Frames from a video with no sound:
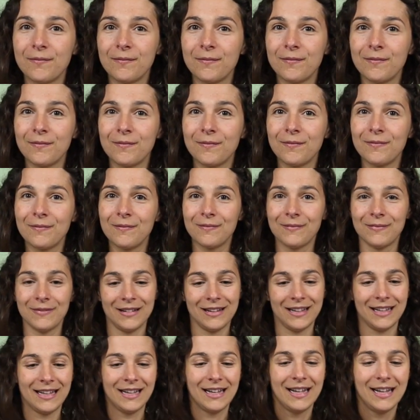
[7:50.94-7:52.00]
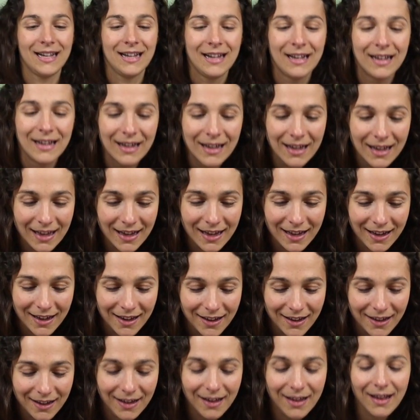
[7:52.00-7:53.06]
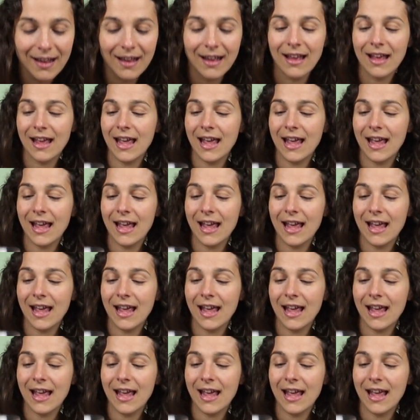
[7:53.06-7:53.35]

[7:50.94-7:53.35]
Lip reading: Nobody speaks.